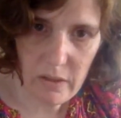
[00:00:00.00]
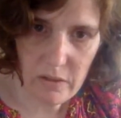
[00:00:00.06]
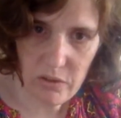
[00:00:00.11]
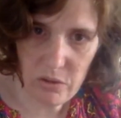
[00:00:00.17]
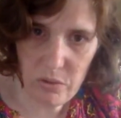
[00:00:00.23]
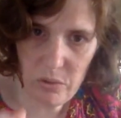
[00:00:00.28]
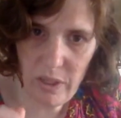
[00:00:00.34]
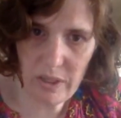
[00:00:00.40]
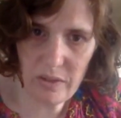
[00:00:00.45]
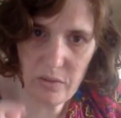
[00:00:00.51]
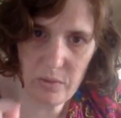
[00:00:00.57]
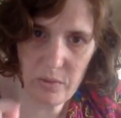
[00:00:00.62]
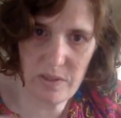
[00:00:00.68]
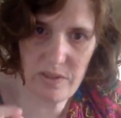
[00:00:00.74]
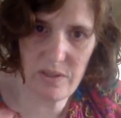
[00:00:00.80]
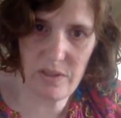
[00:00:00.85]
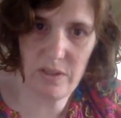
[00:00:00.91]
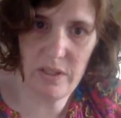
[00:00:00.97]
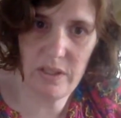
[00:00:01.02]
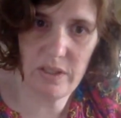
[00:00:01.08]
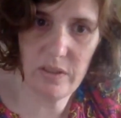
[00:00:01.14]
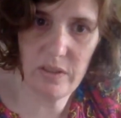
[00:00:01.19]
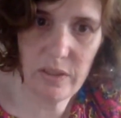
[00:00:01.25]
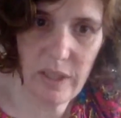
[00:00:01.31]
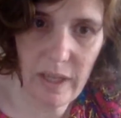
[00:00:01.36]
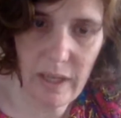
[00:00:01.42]
Do not twist the
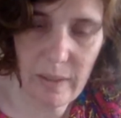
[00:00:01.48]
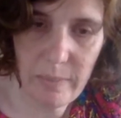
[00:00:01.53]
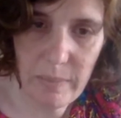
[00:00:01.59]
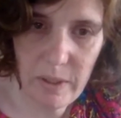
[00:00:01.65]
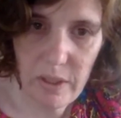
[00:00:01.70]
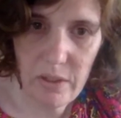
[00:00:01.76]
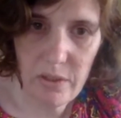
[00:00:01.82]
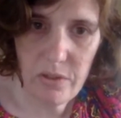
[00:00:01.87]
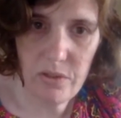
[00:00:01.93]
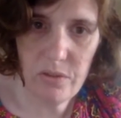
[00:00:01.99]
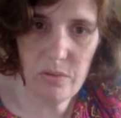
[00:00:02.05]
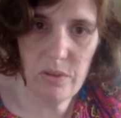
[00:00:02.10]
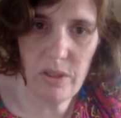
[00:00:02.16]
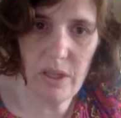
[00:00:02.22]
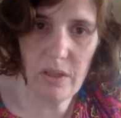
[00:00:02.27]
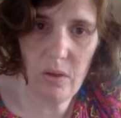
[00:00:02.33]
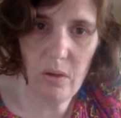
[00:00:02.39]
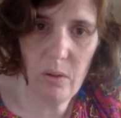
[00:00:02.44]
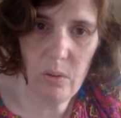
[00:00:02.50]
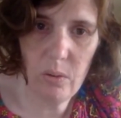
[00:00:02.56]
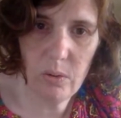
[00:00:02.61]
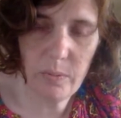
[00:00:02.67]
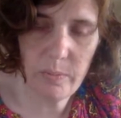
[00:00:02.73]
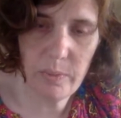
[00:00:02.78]
needle cap. Do not hold,